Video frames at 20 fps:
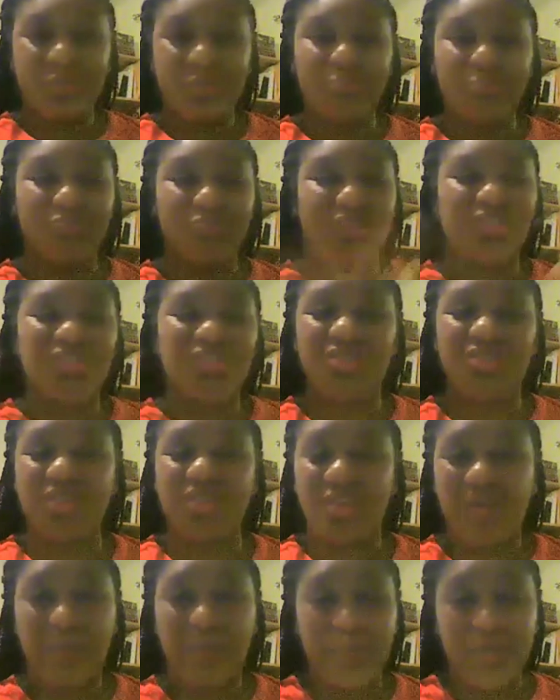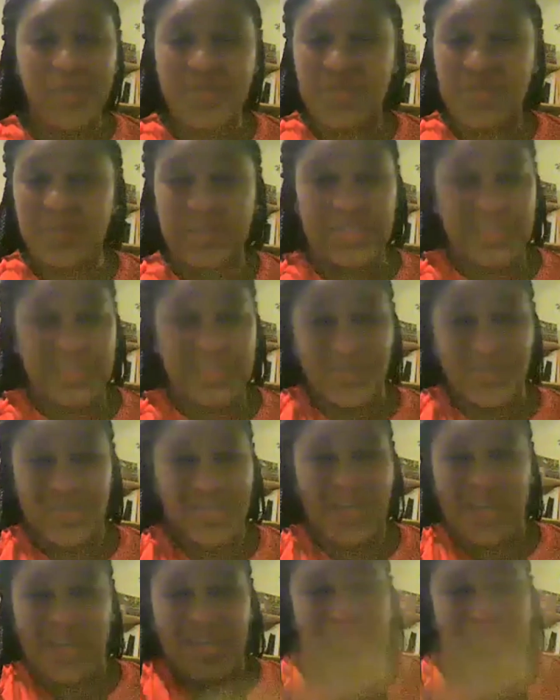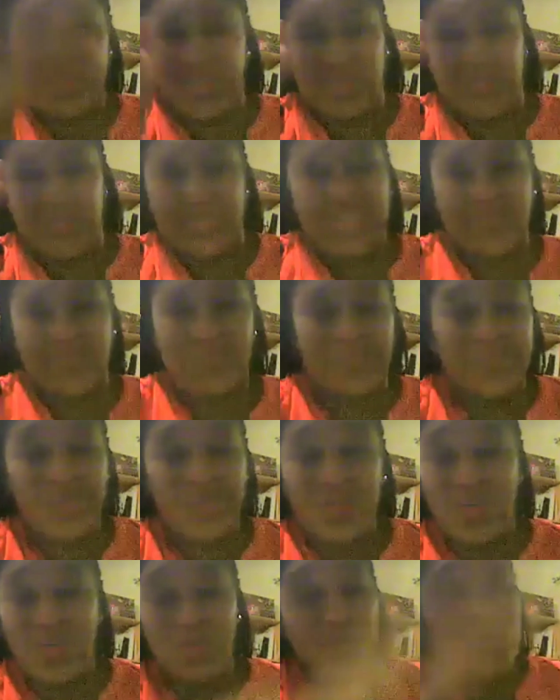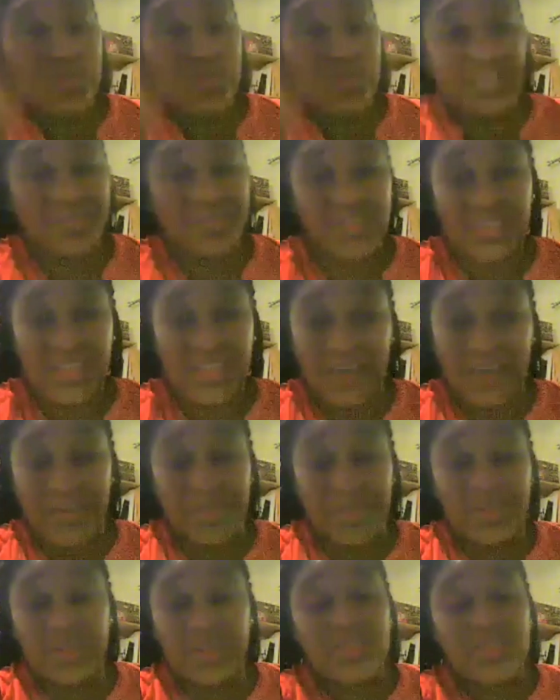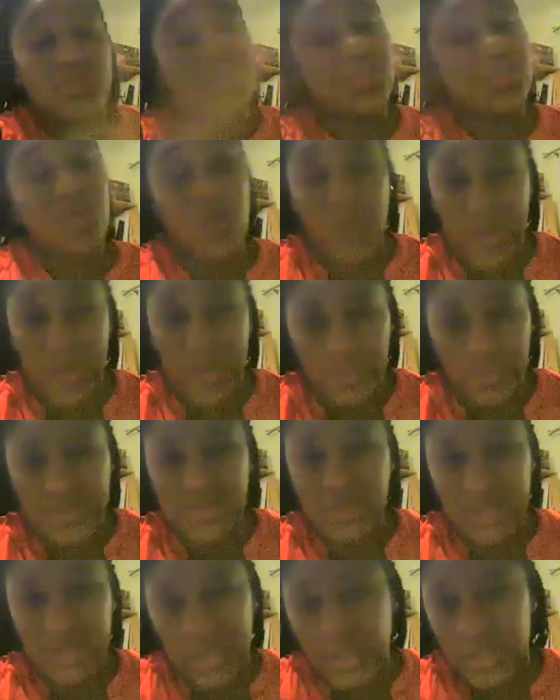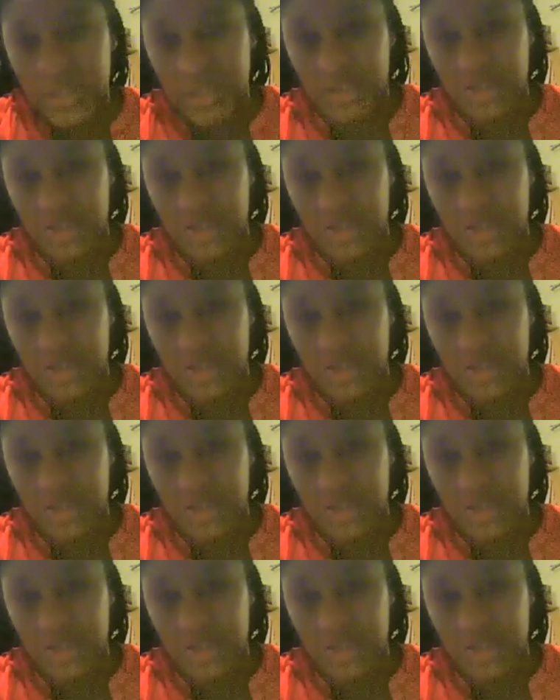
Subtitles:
just drink my grandma's one and just call it that. Whatever. I don't lose everything. This was how I was thinking.